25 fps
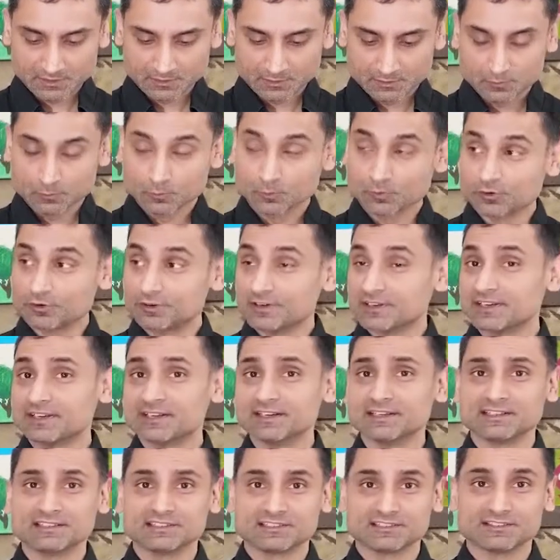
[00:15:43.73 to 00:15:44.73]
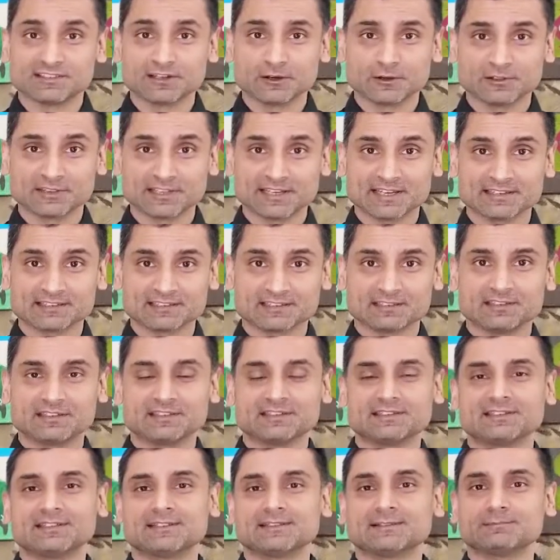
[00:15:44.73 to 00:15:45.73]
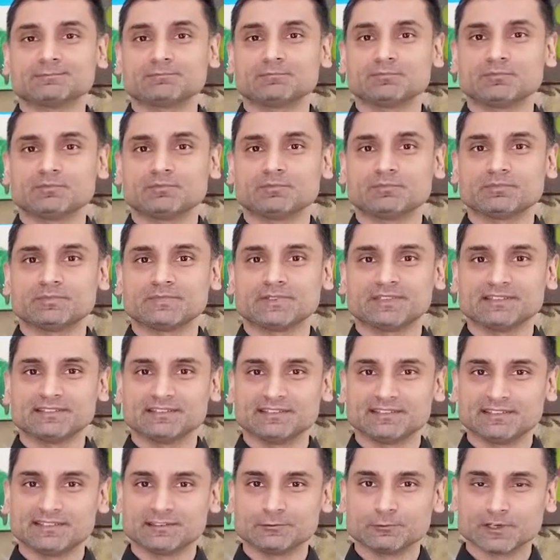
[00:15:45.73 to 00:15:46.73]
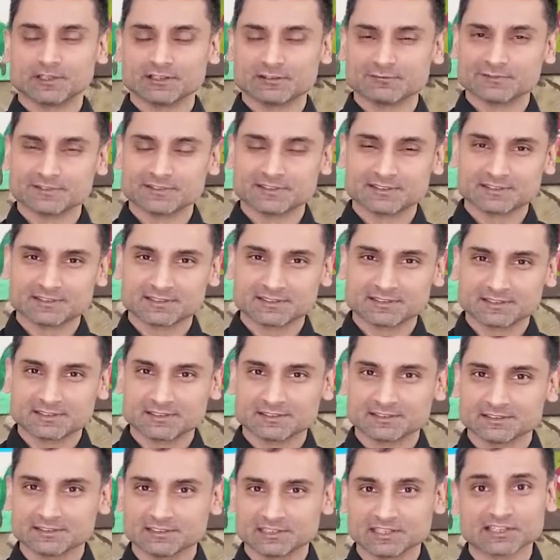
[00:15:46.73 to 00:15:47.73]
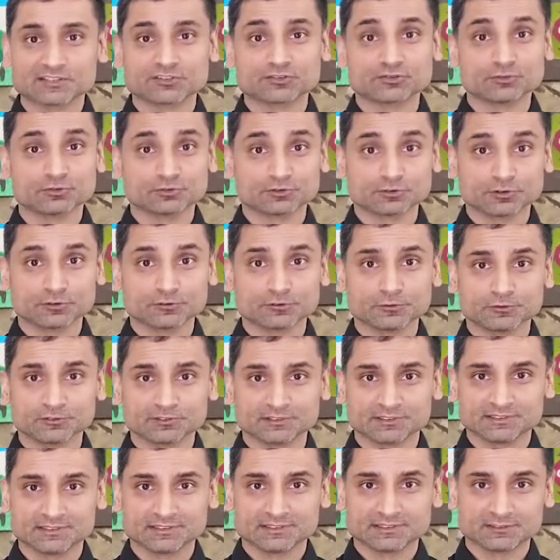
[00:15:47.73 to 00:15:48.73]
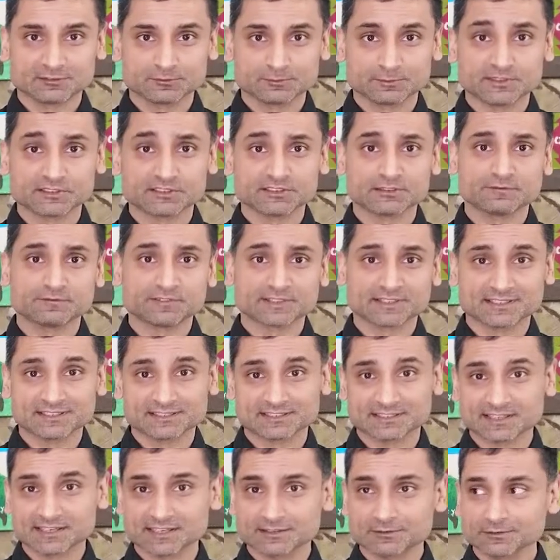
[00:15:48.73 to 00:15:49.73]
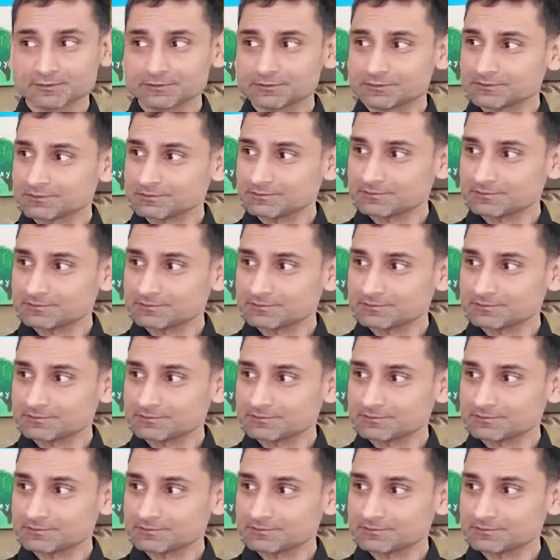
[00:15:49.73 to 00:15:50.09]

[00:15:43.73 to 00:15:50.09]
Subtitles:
We're going to get into all that in the relevant lectures on those specific indicators.